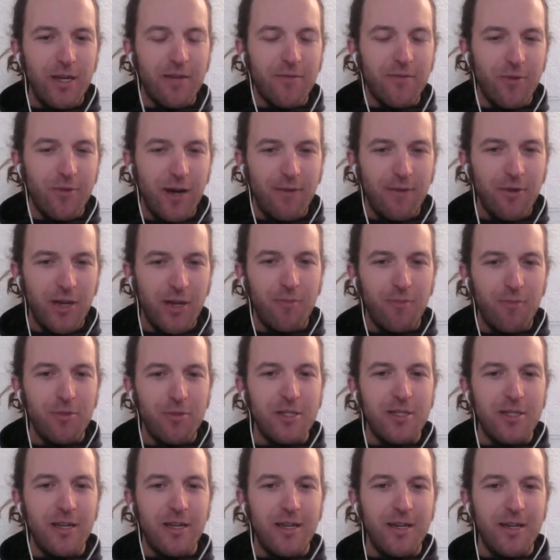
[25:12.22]
of Gravel Camp, we
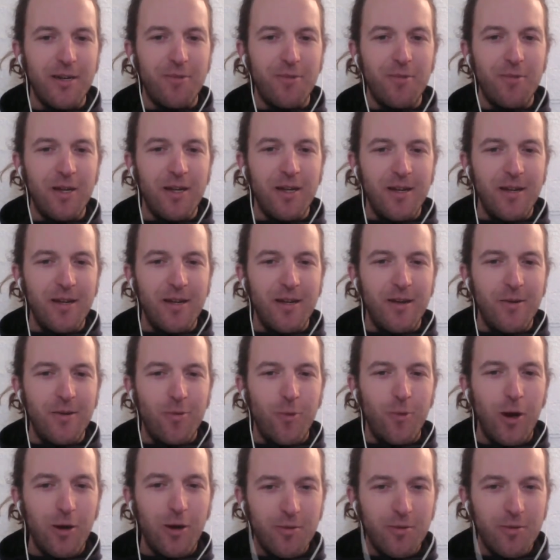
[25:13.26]
say, you know,
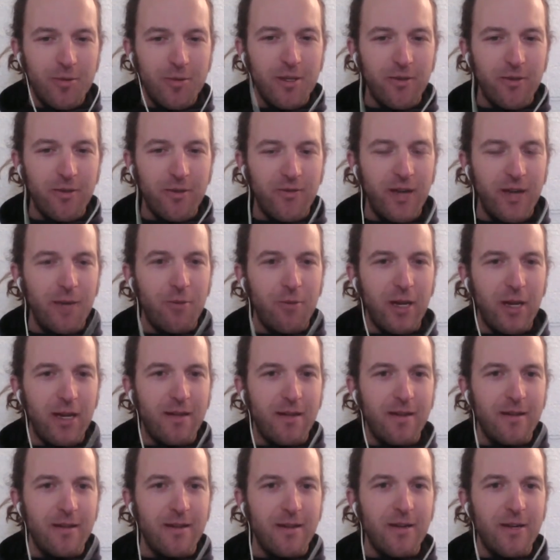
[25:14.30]
welcome to the family.
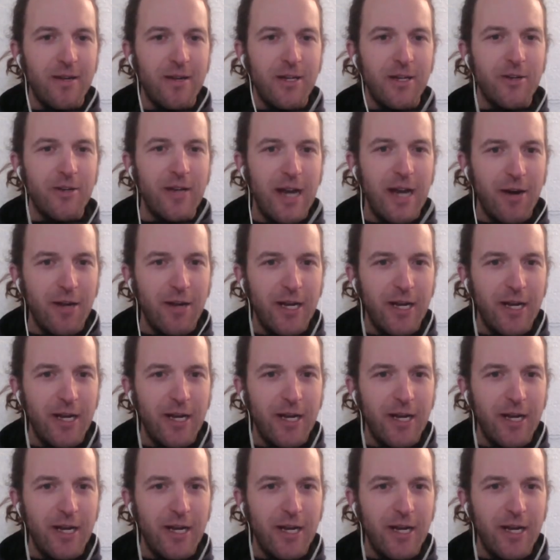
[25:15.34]
You know, you're now